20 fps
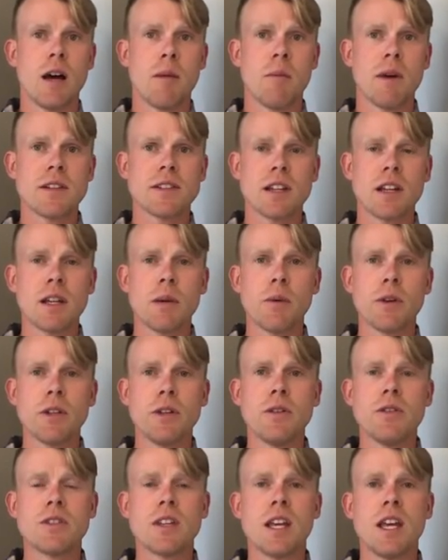My study will
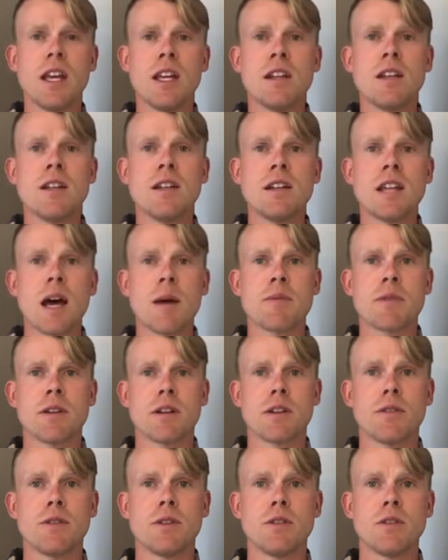use in-depth
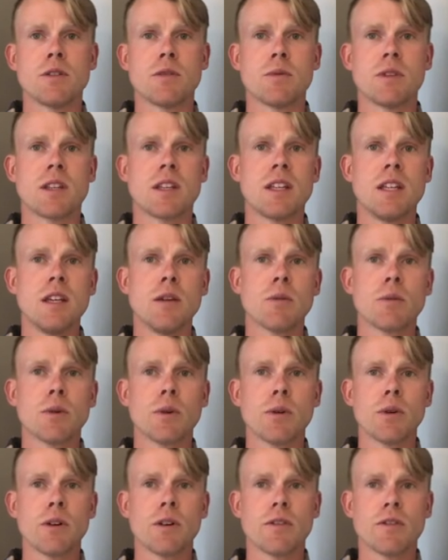interviews with key
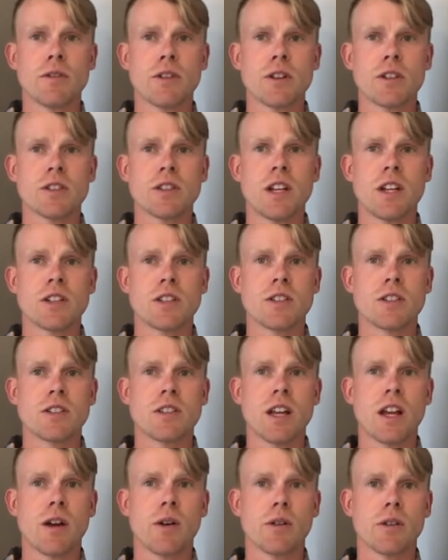rural and First Nation
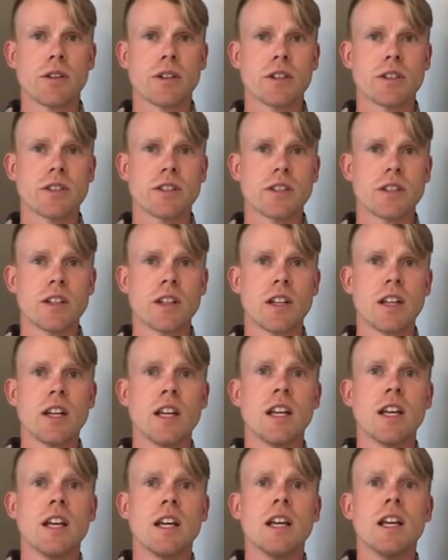stakeholders,
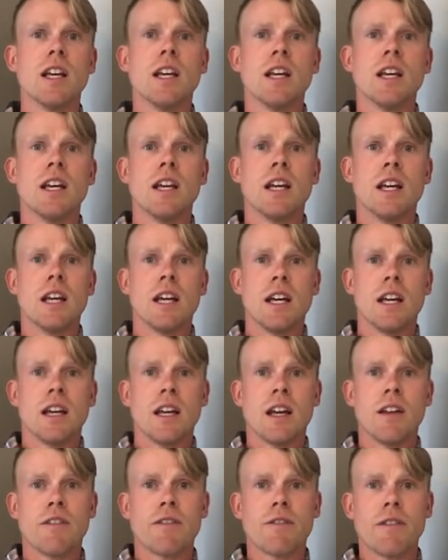
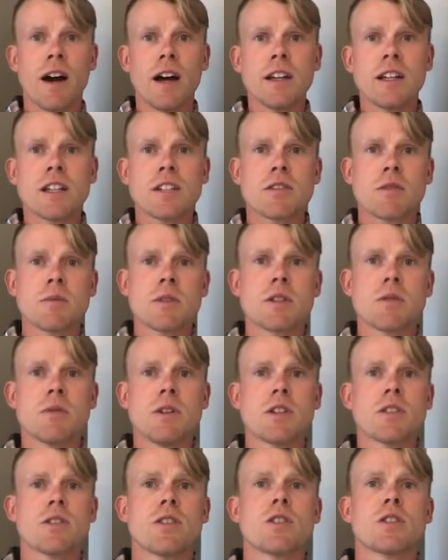and findings from this
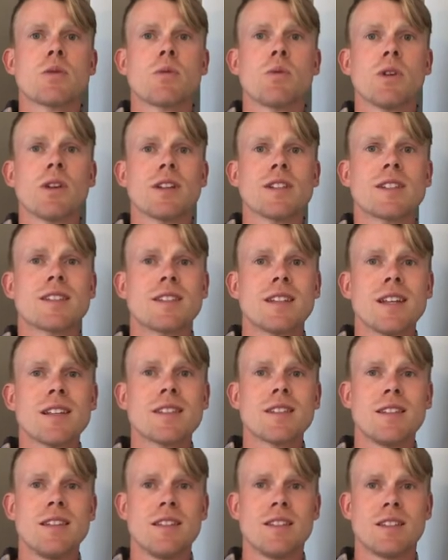research will
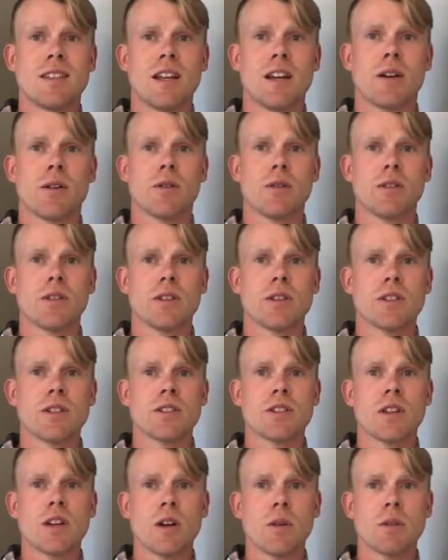assist these
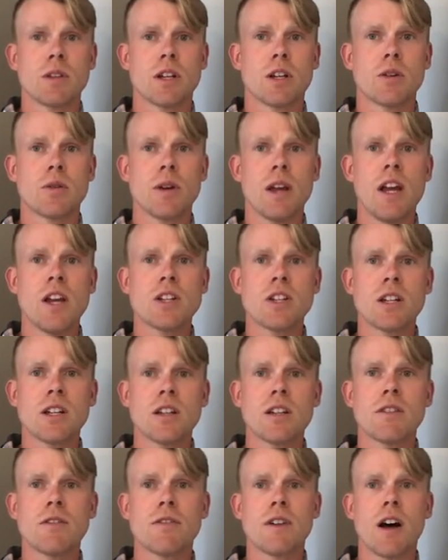stakeholders with the creation and
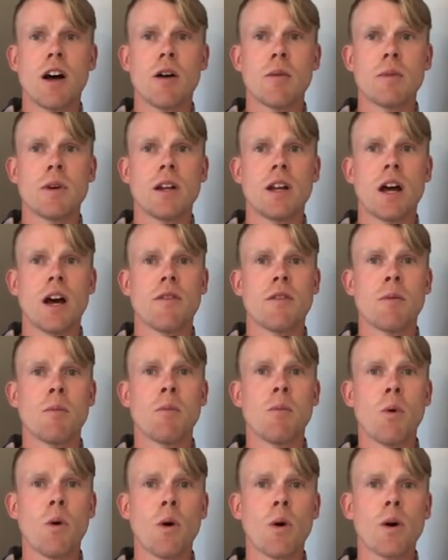development of a
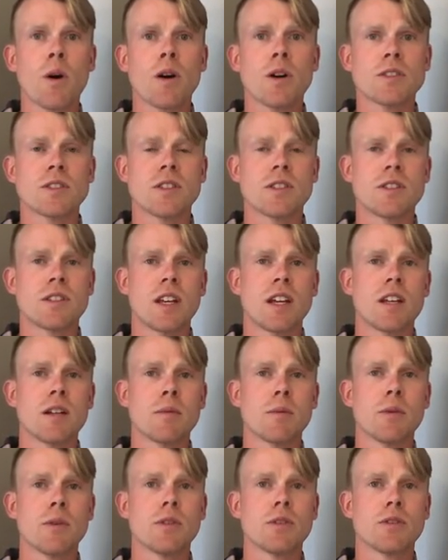more
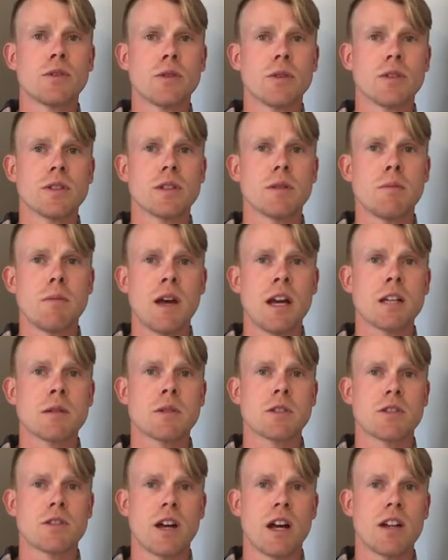sustainable tourism management
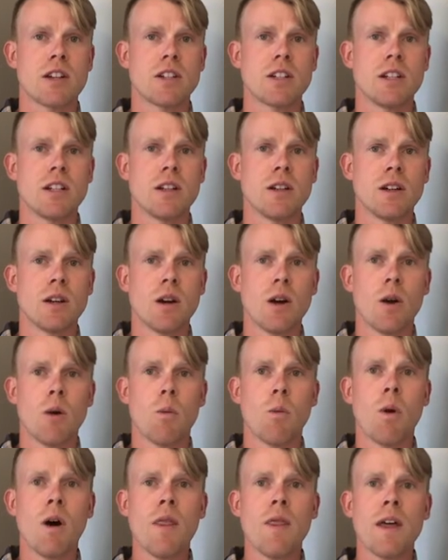strategy,
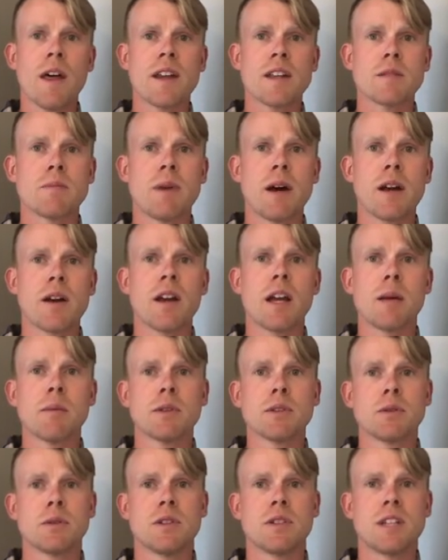one that is better able
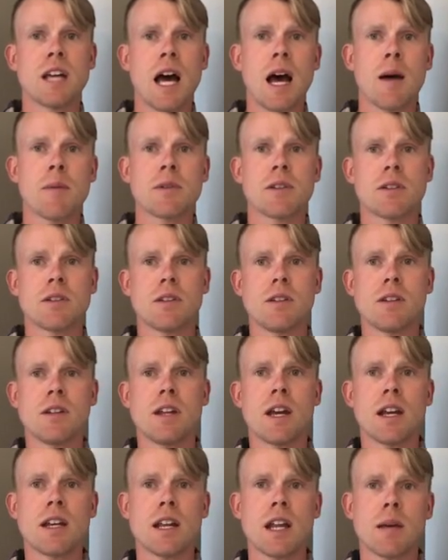to adapt to the
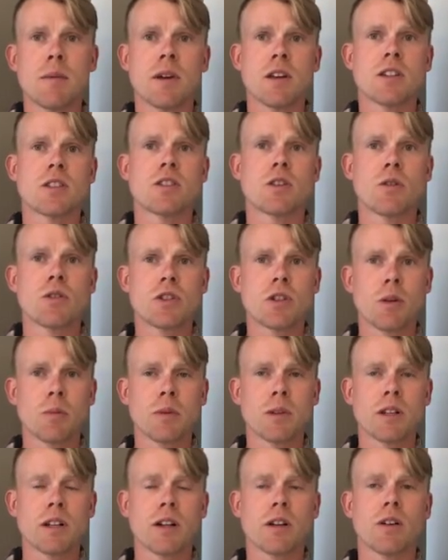dynamic
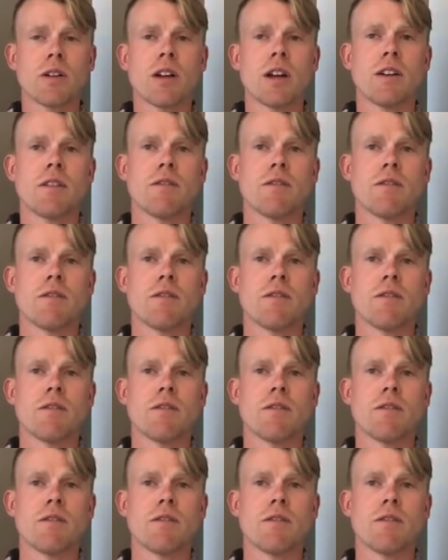socio-political and